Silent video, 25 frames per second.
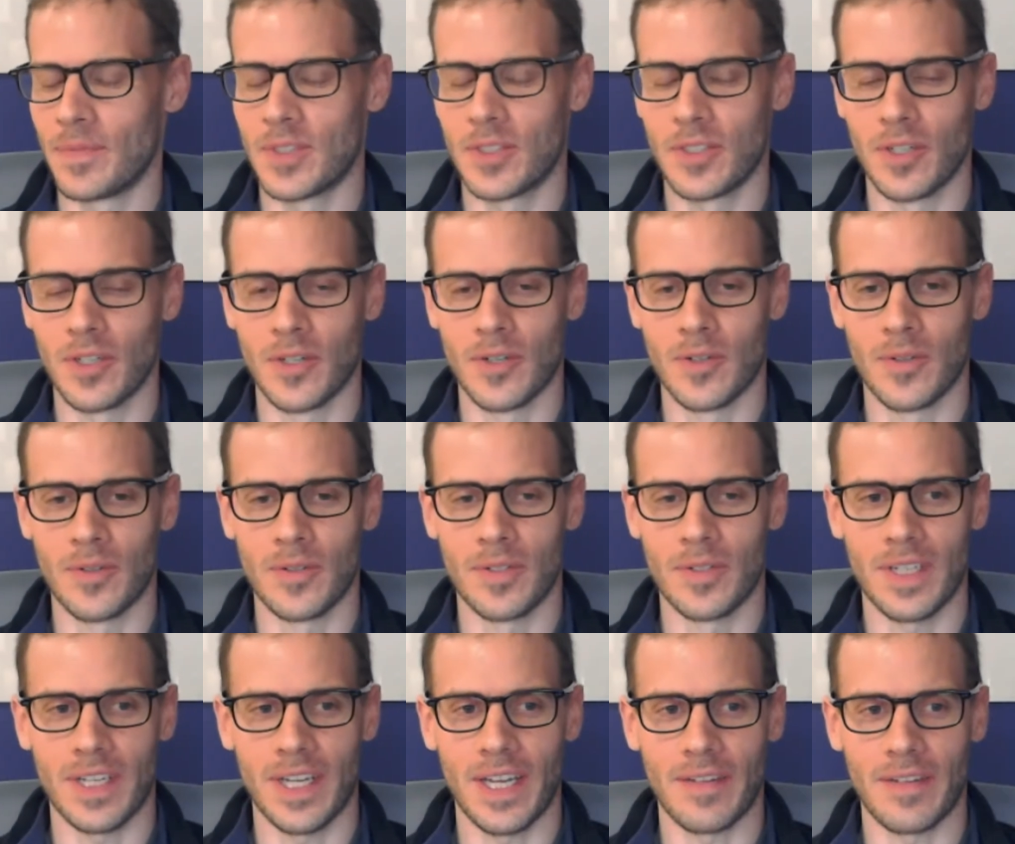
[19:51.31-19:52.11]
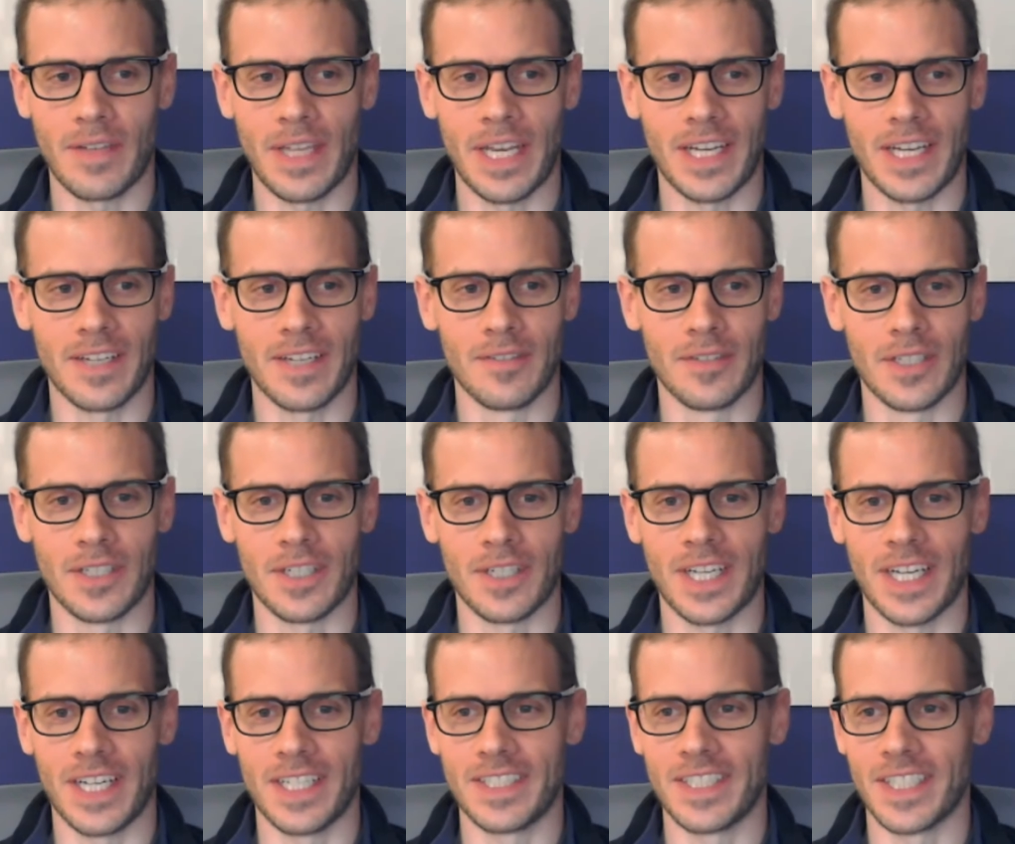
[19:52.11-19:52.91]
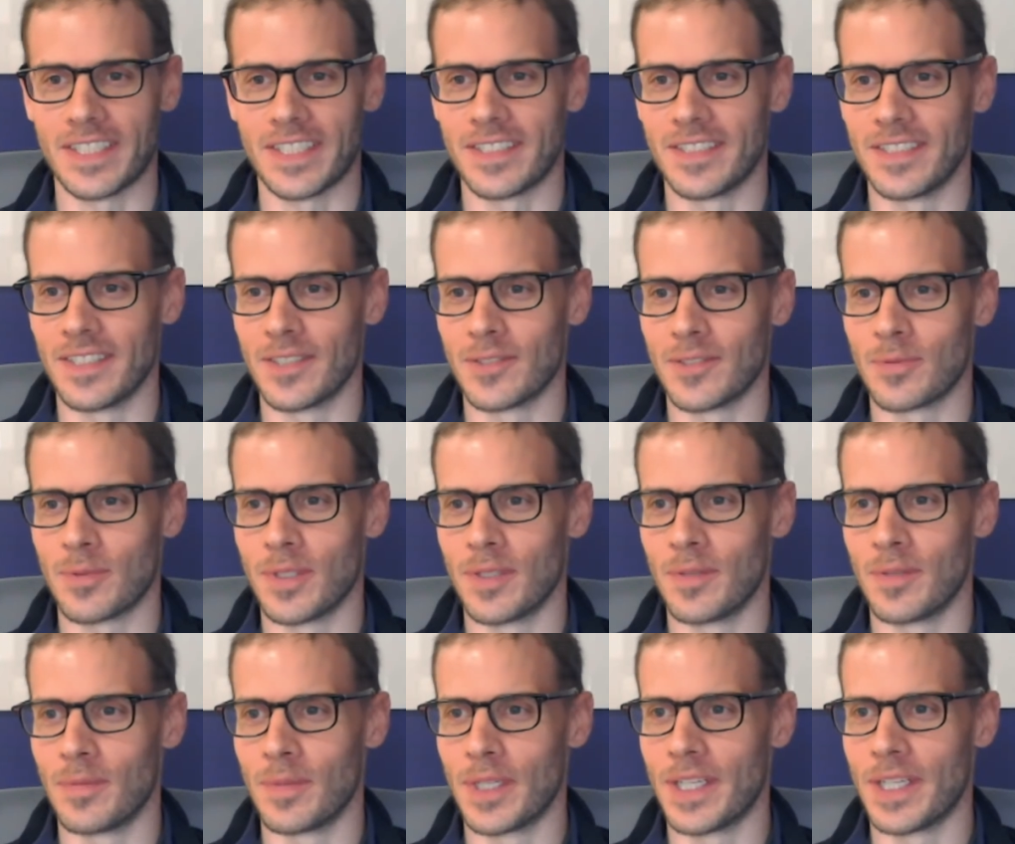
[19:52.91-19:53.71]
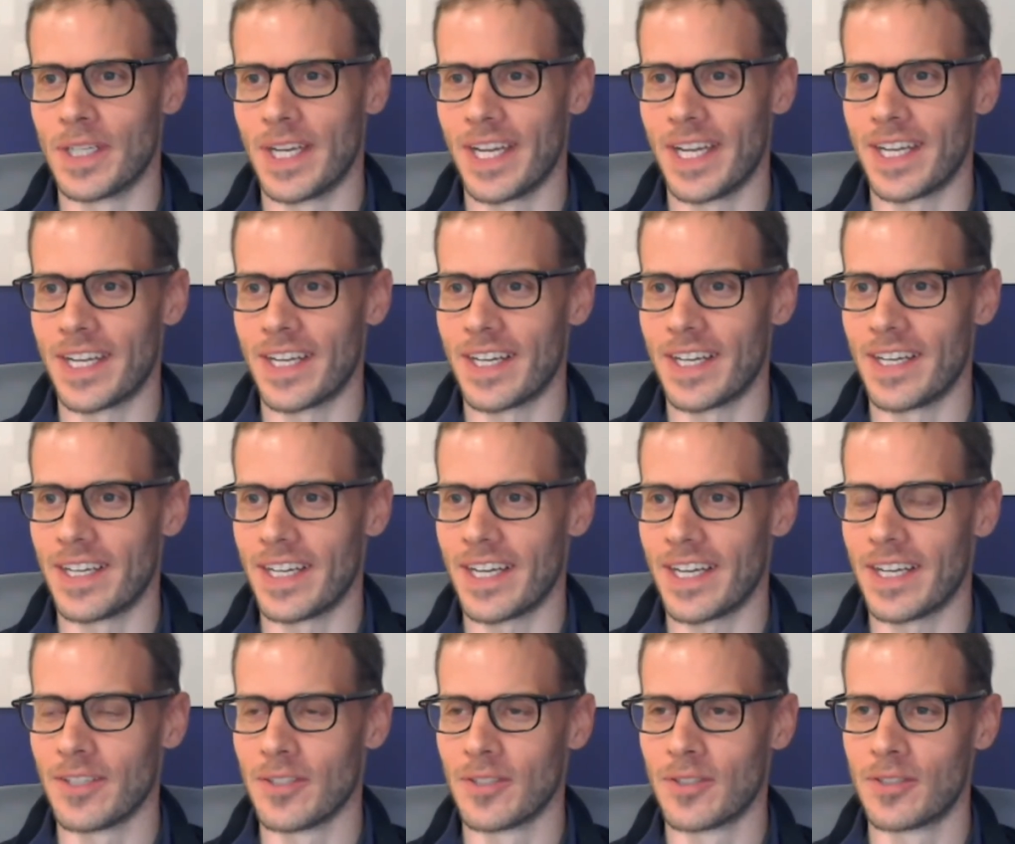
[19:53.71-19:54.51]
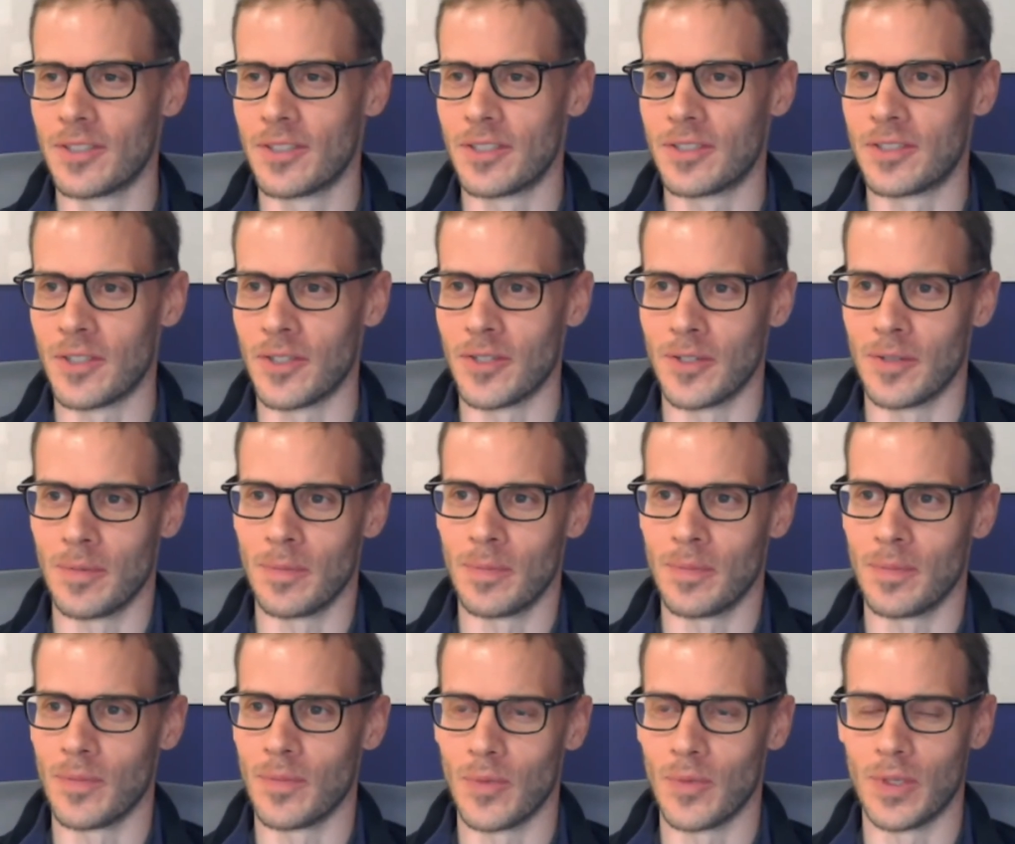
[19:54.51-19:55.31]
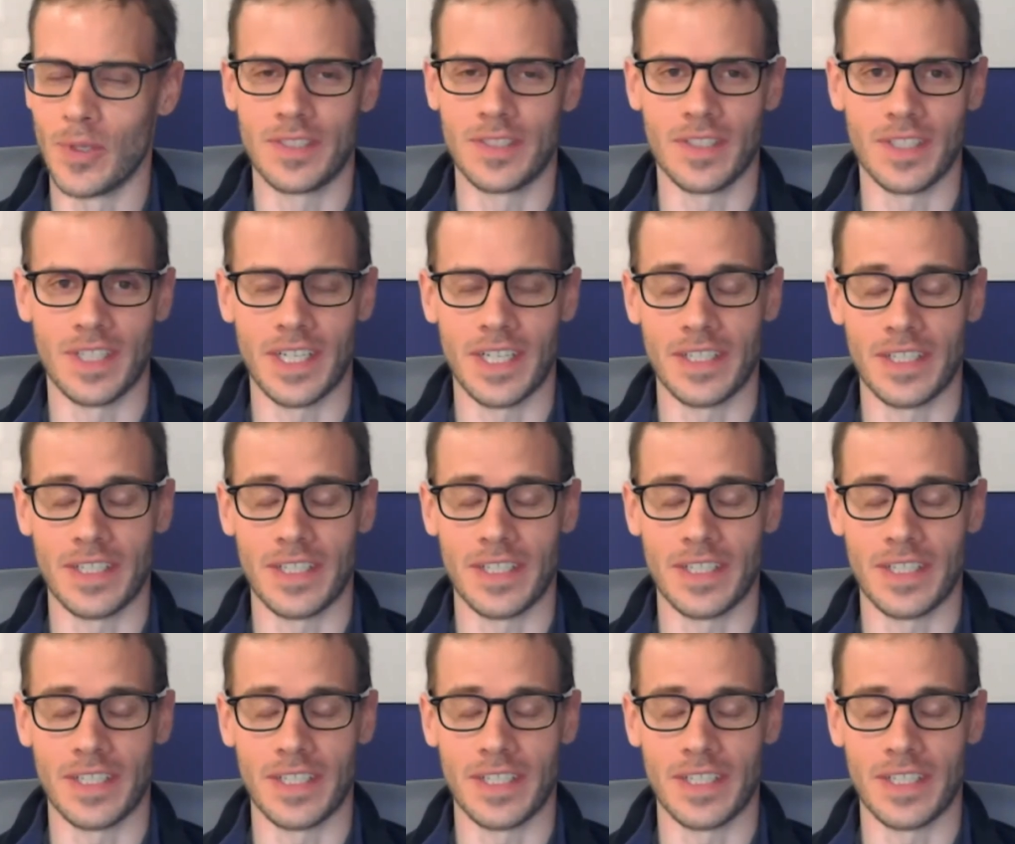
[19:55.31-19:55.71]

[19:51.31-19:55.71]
so I've got to give a little context to this one, but I learned a term recently.